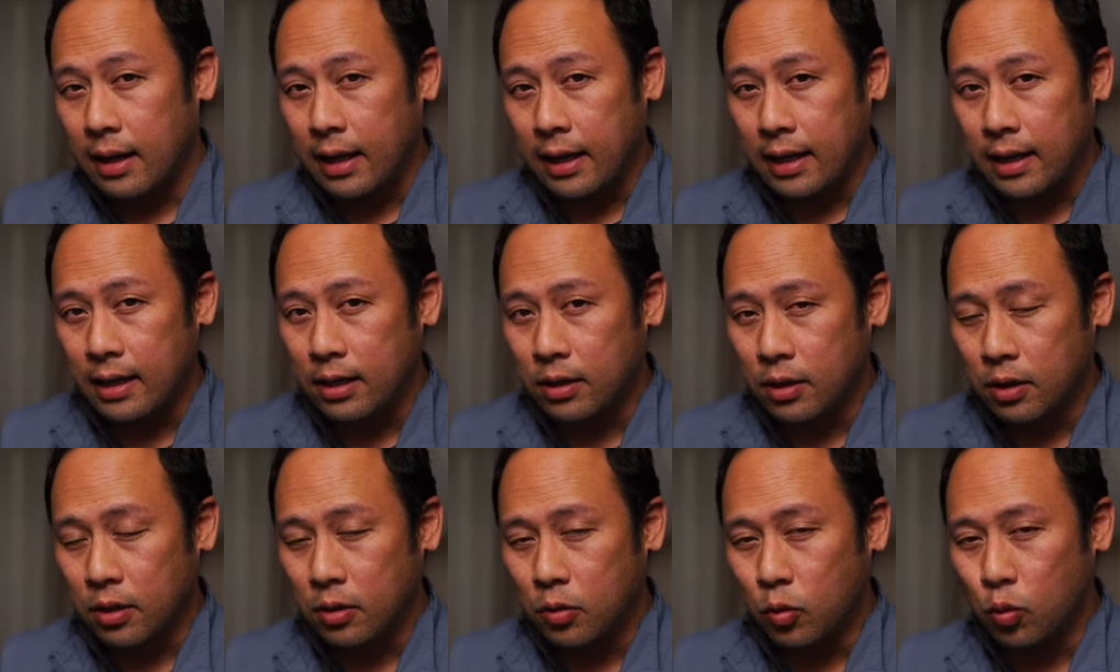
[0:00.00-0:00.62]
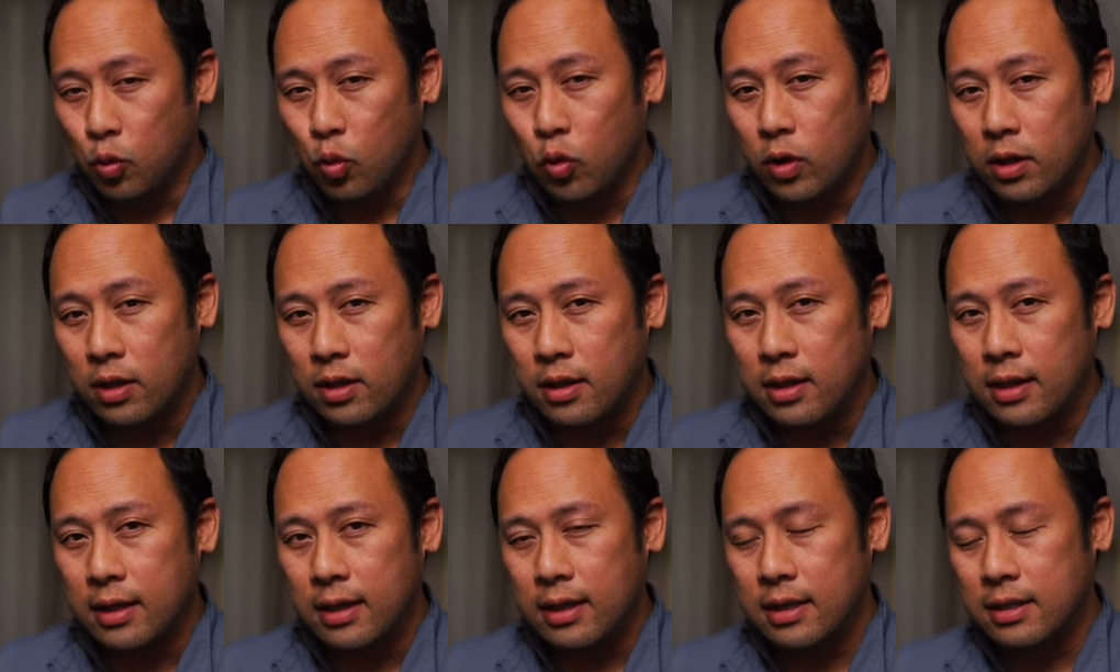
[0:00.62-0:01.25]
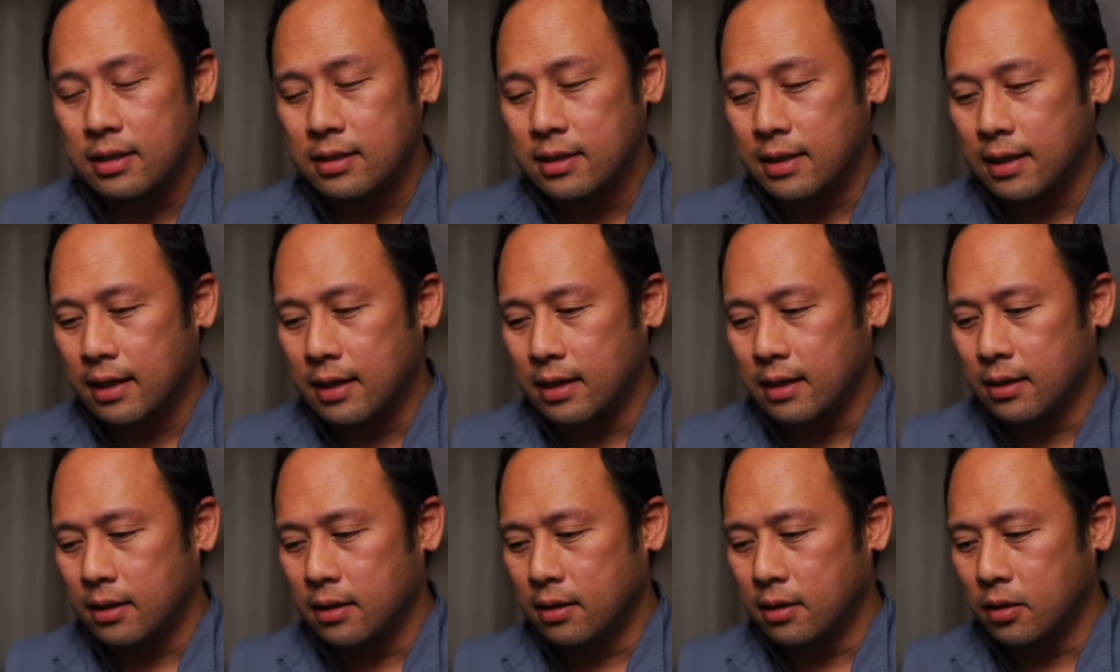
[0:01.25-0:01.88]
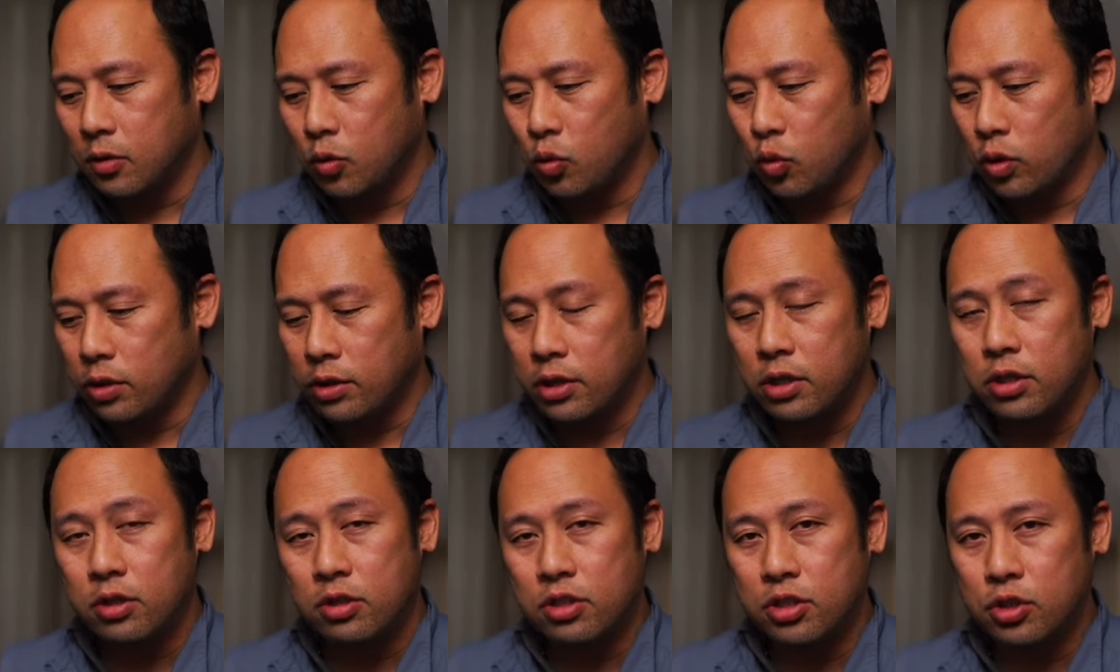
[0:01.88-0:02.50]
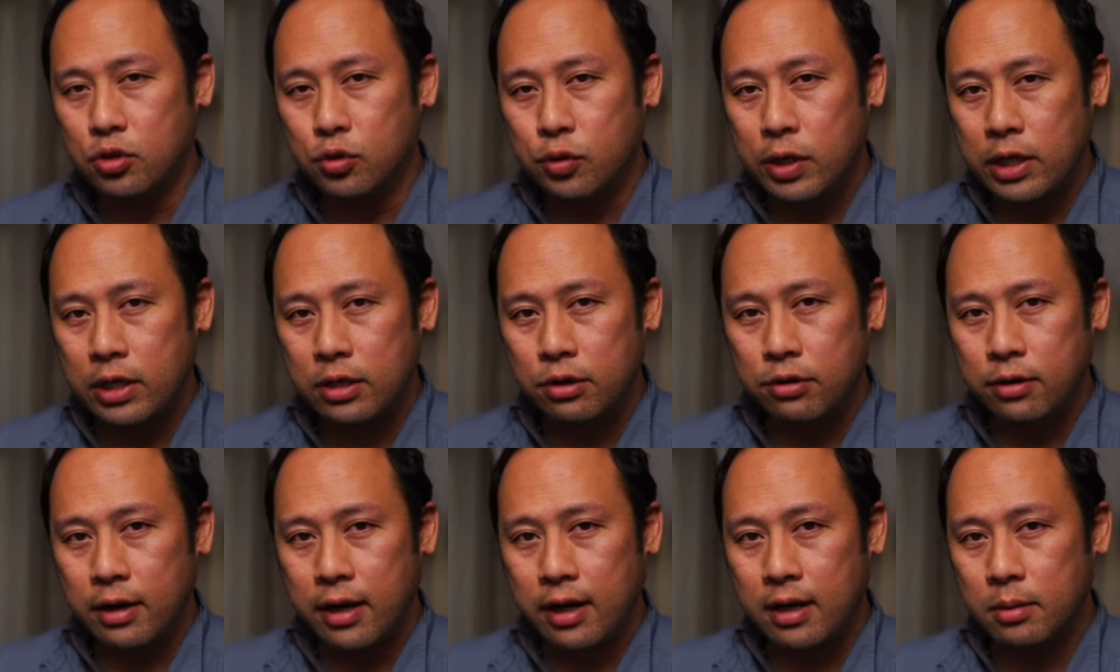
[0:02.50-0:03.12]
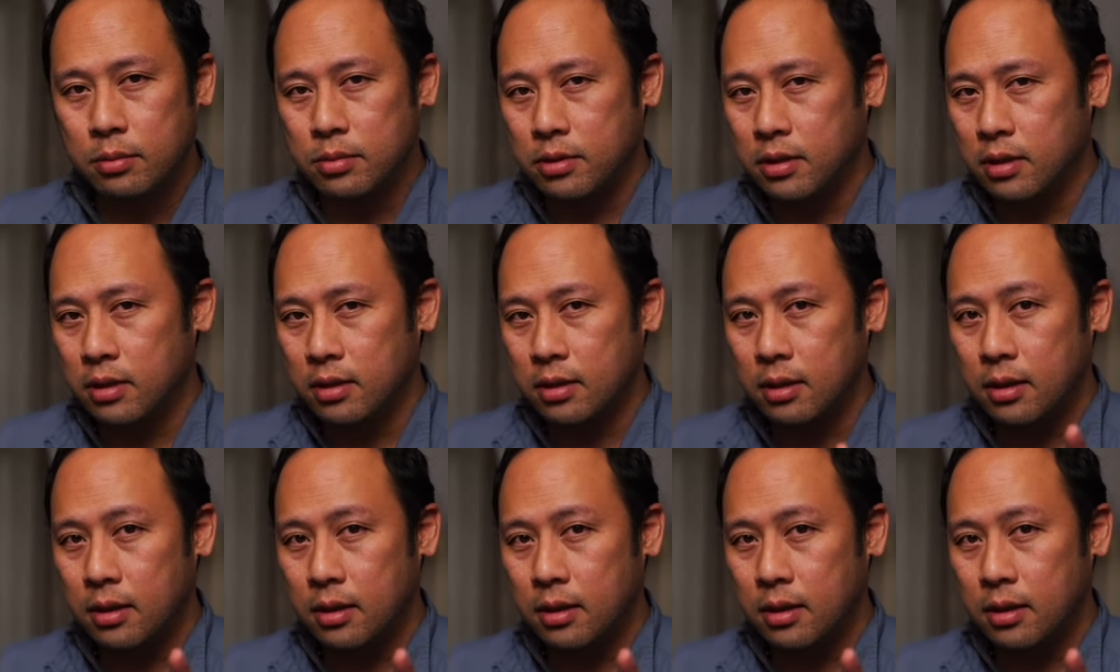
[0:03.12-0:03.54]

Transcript: And one thing is that when you do screen grabs,